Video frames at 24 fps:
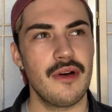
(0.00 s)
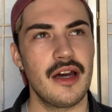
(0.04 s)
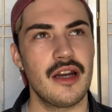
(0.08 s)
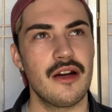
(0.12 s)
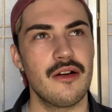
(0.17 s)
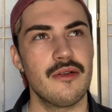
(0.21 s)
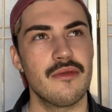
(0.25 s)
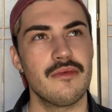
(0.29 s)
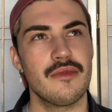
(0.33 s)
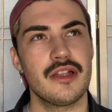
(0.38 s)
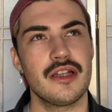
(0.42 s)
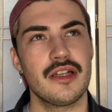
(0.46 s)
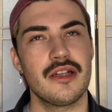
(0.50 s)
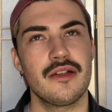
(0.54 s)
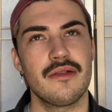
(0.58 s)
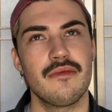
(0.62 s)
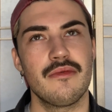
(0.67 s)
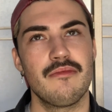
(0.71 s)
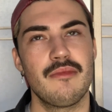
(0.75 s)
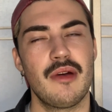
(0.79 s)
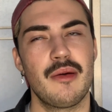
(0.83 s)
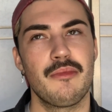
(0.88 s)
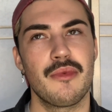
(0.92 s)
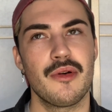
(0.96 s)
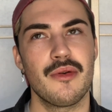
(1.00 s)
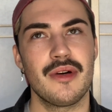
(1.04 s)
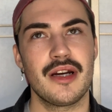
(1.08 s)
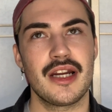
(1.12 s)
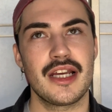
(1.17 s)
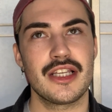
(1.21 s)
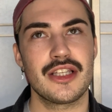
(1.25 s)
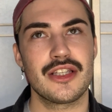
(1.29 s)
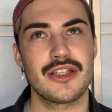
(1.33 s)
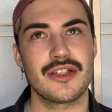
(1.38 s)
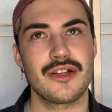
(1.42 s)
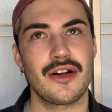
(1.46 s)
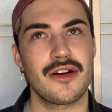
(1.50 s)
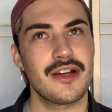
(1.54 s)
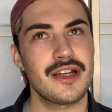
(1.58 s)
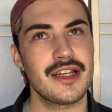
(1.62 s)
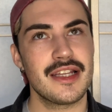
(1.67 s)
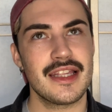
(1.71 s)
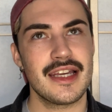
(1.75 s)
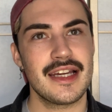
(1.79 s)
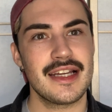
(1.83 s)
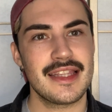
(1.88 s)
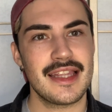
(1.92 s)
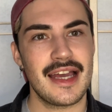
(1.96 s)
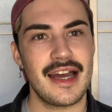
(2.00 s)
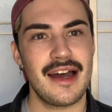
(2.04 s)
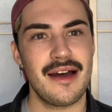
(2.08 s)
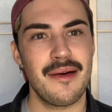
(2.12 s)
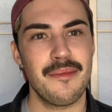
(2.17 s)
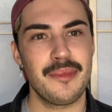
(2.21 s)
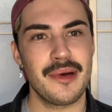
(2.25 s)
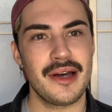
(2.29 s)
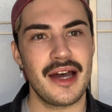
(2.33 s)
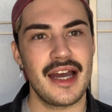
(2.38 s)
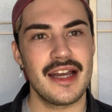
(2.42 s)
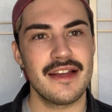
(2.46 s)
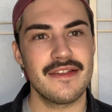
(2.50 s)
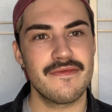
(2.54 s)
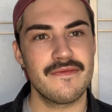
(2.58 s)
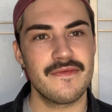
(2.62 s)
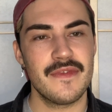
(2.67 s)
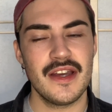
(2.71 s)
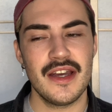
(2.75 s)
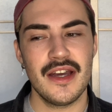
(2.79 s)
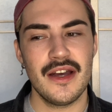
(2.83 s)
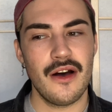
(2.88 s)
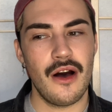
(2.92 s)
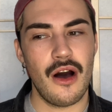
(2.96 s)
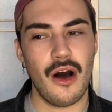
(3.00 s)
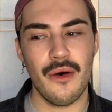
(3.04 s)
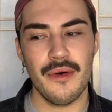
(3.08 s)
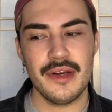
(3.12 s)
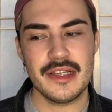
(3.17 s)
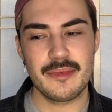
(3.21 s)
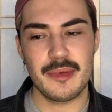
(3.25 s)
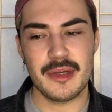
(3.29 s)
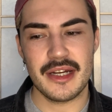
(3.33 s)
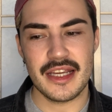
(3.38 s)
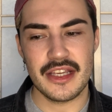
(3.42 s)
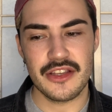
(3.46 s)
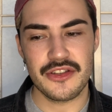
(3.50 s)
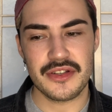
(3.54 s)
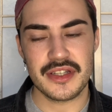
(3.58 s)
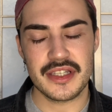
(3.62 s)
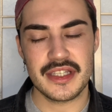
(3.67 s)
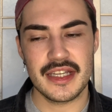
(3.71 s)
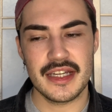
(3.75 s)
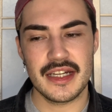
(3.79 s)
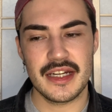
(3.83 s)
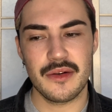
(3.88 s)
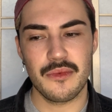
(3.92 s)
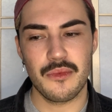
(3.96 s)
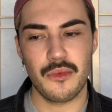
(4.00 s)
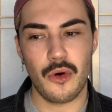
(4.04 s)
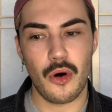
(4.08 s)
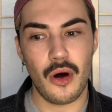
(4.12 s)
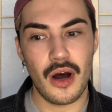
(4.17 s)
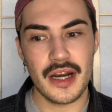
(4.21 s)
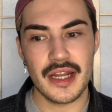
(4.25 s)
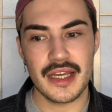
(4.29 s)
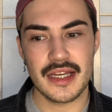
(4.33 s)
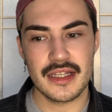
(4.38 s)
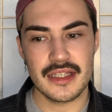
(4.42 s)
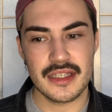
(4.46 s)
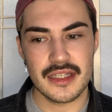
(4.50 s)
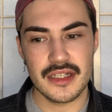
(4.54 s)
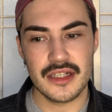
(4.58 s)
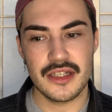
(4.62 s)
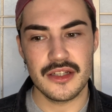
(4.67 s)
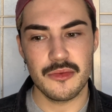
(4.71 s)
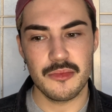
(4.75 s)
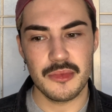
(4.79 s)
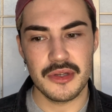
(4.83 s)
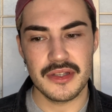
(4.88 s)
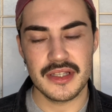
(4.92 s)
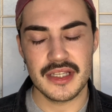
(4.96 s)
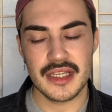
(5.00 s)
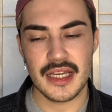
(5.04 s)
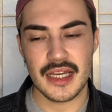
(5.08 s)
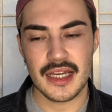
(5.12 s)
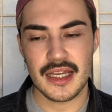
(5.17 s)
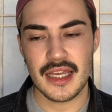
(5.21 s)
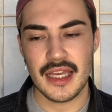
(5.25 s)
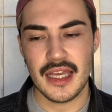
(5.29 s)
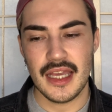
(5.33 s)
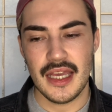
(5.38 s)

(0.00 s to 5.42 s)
I don't really remember when I started like that, but I'd always been interested in wanting to do music.